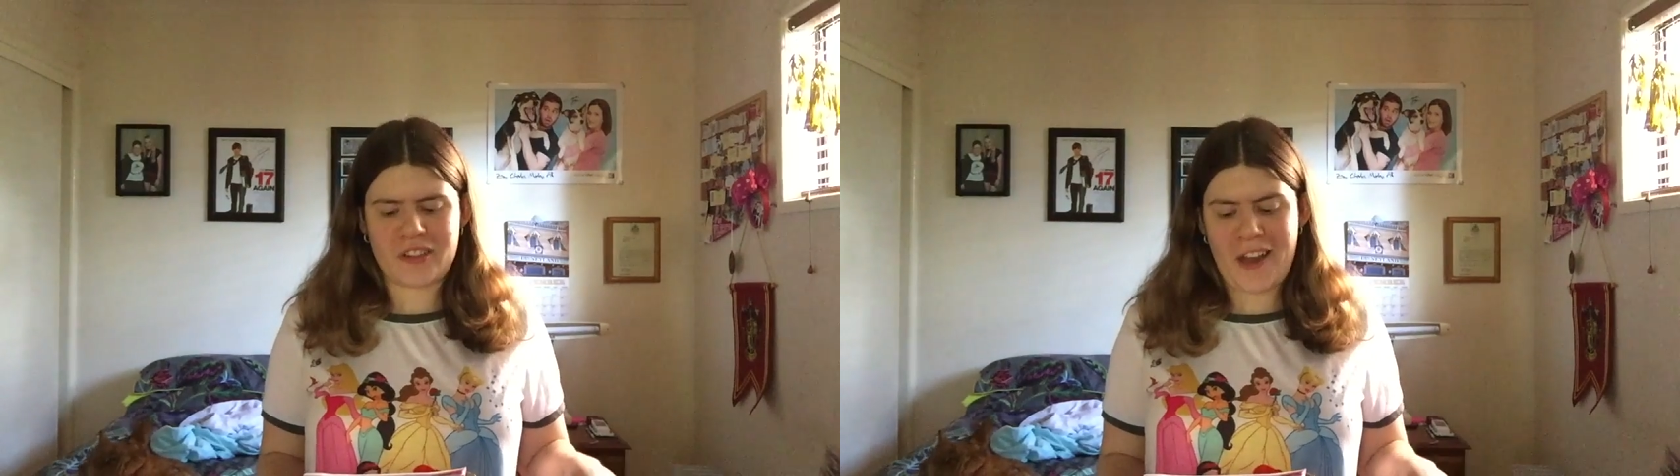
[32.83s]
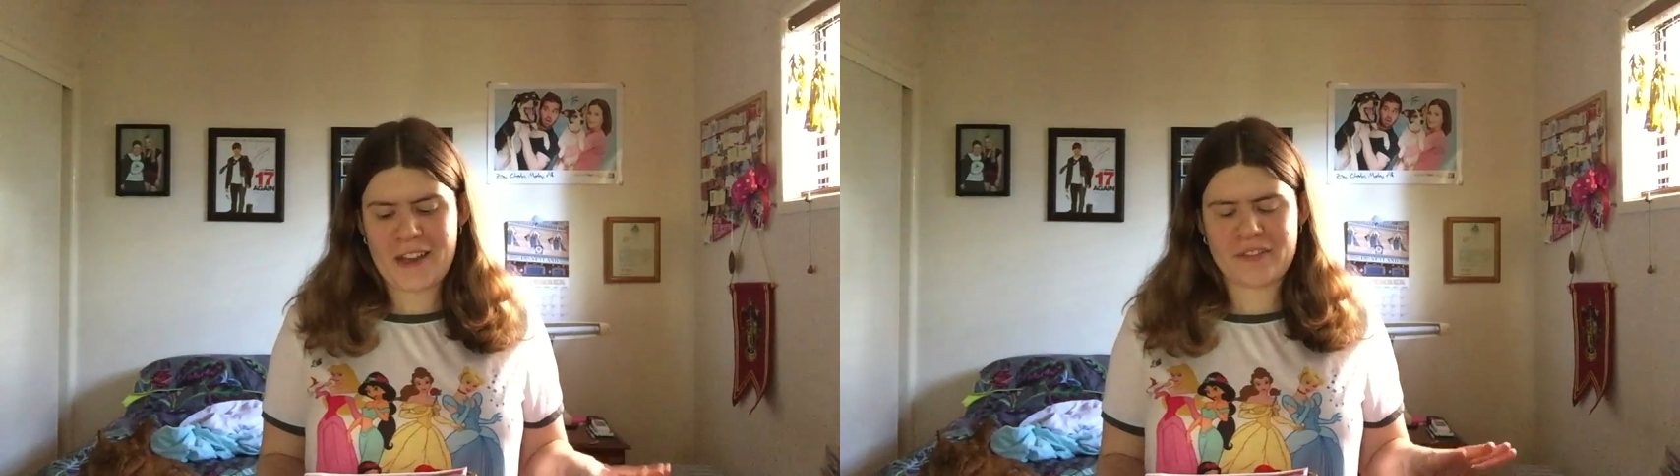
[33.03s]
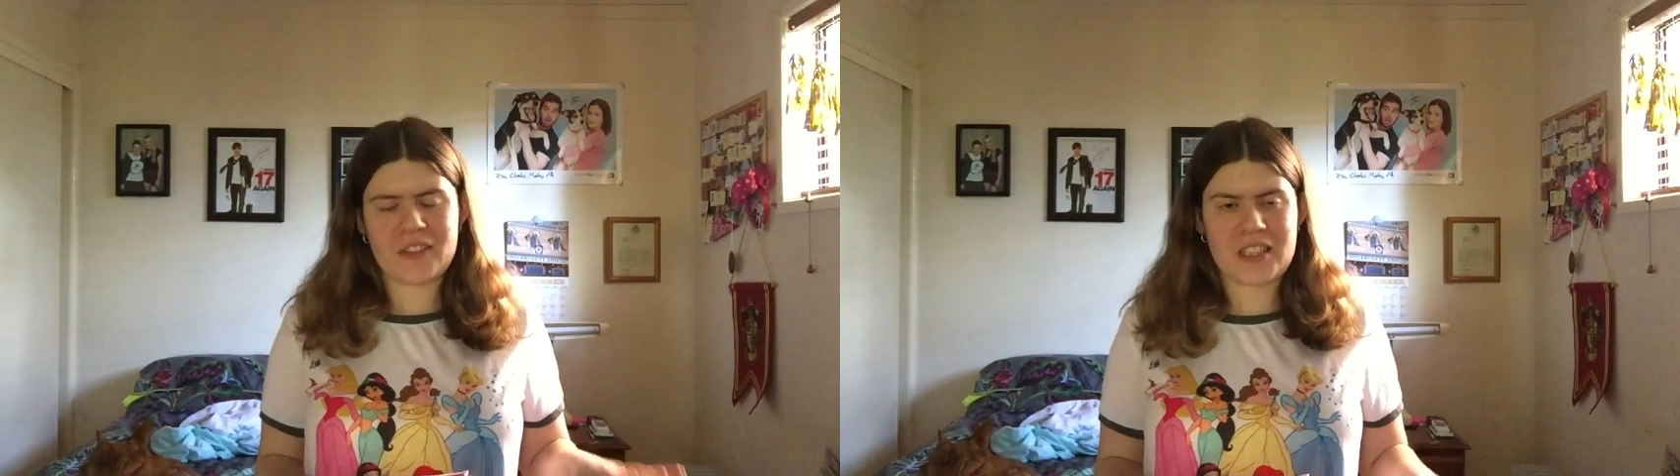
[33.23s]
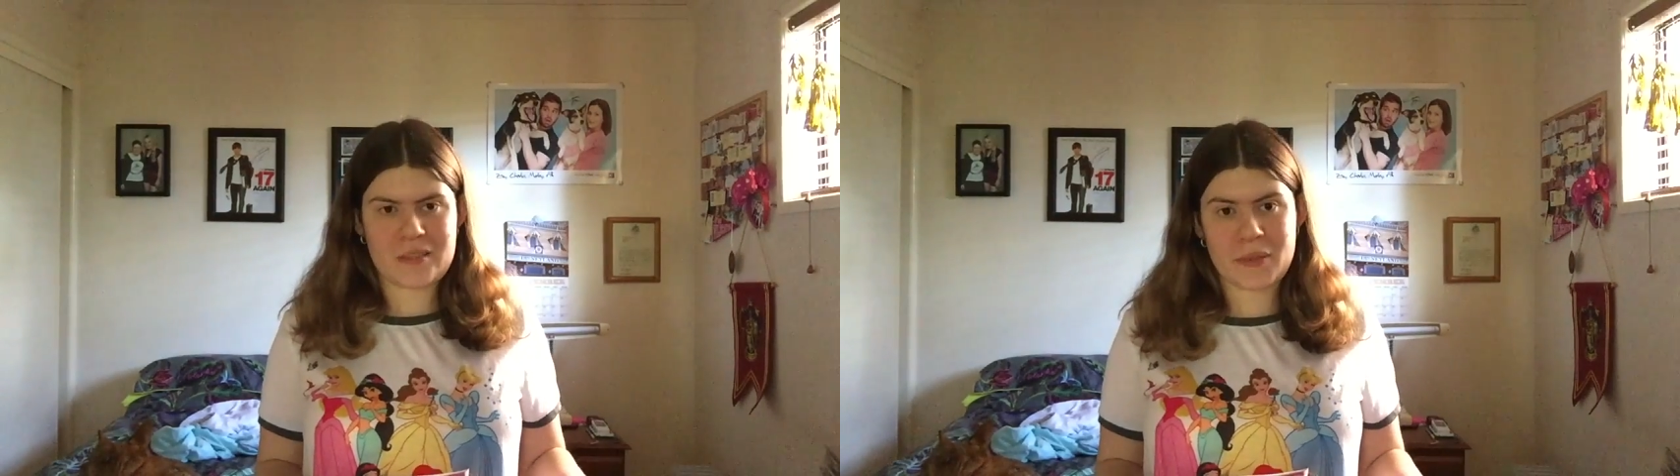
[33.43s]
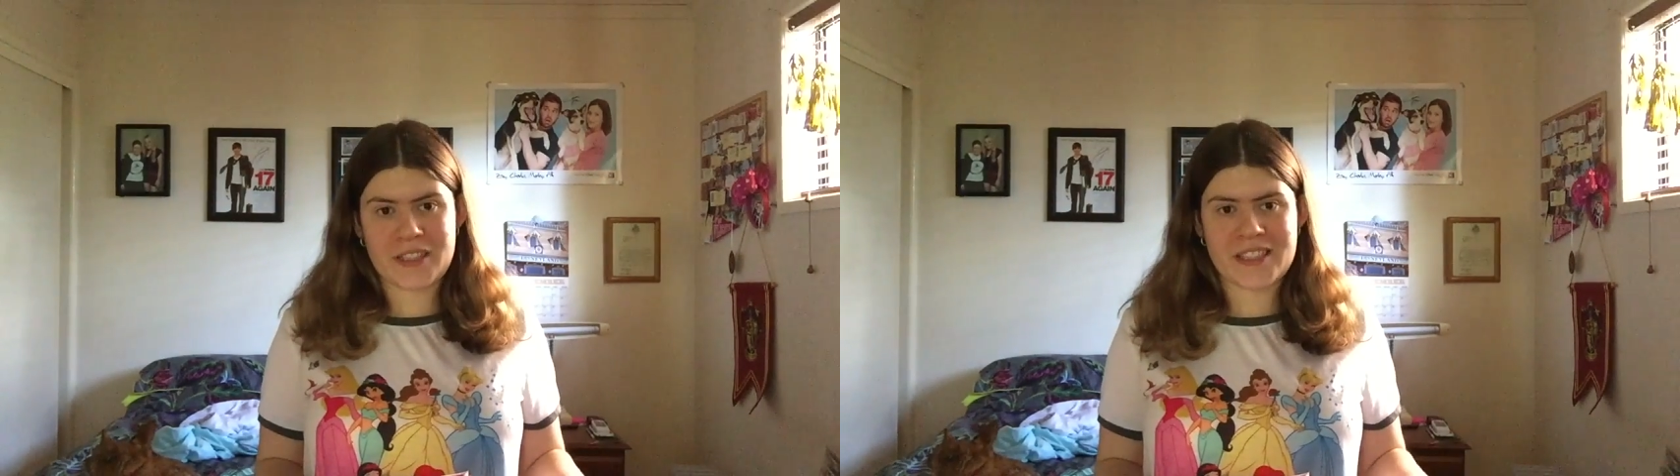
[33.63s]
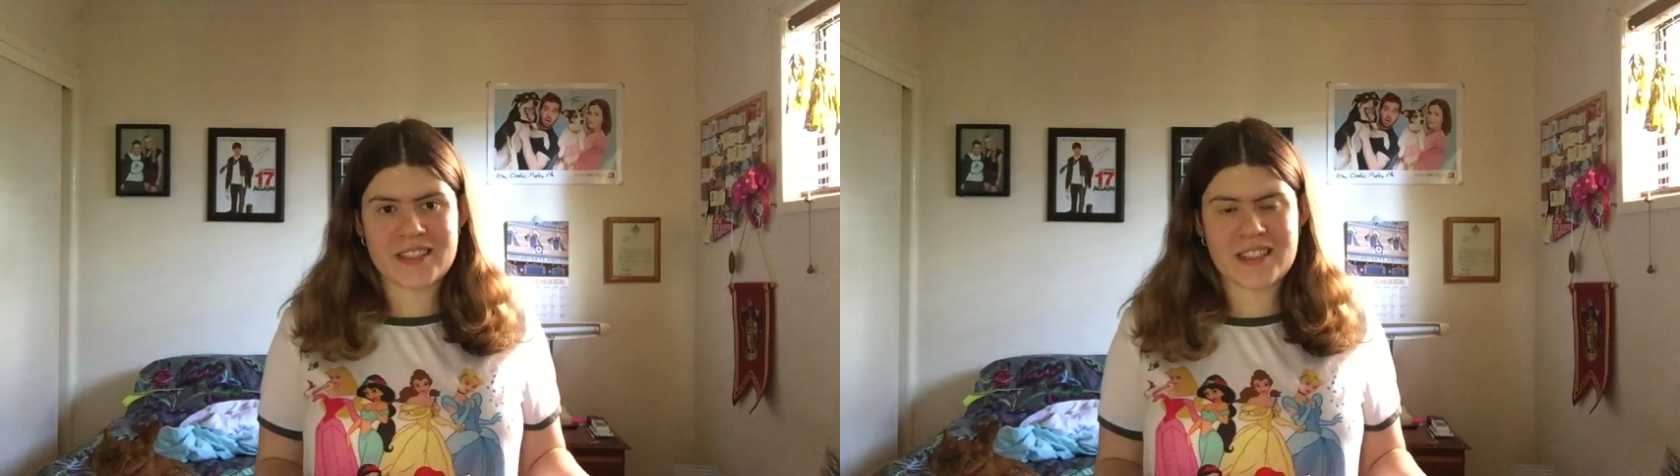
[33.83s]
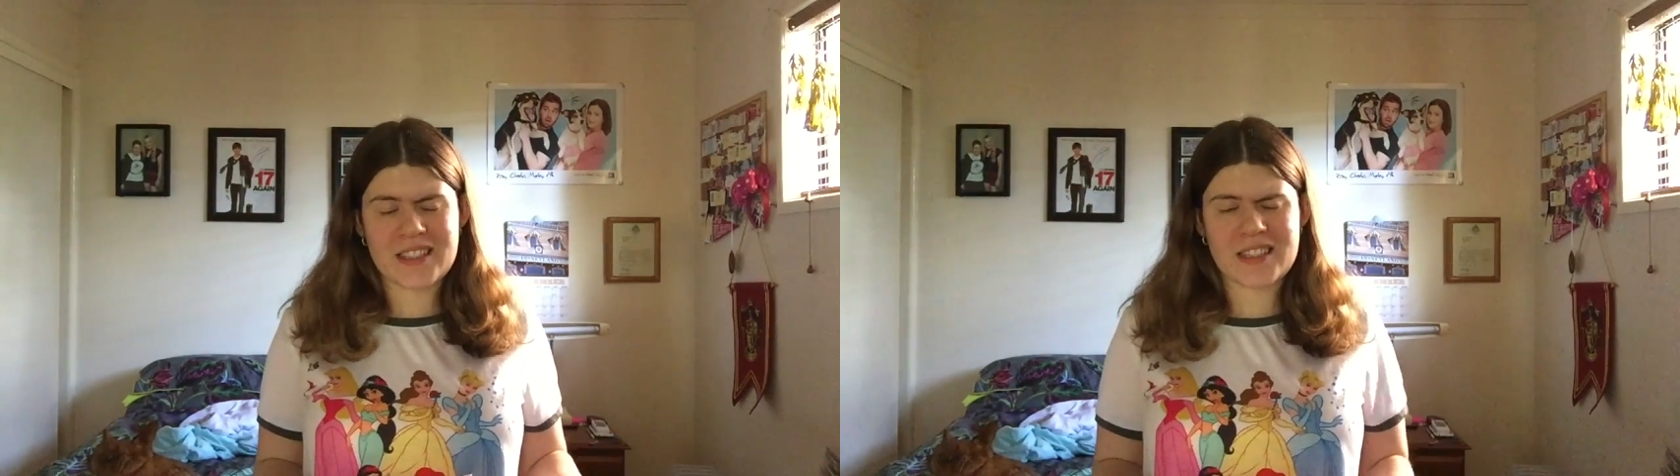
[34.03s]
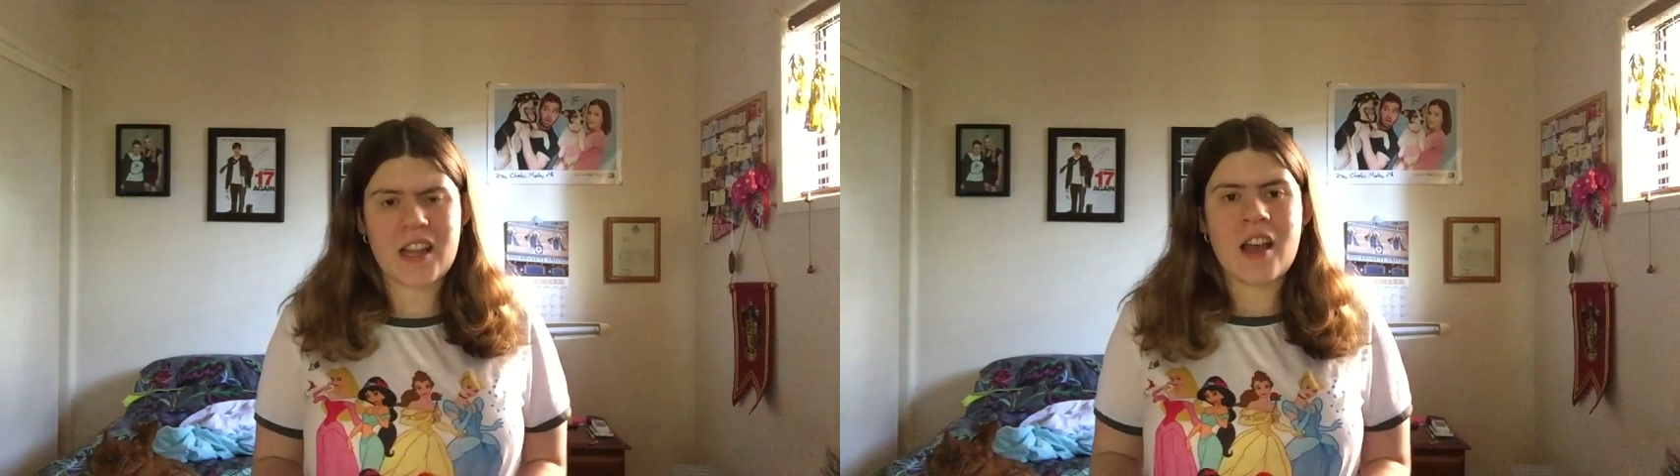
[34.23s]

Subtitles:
life experiences.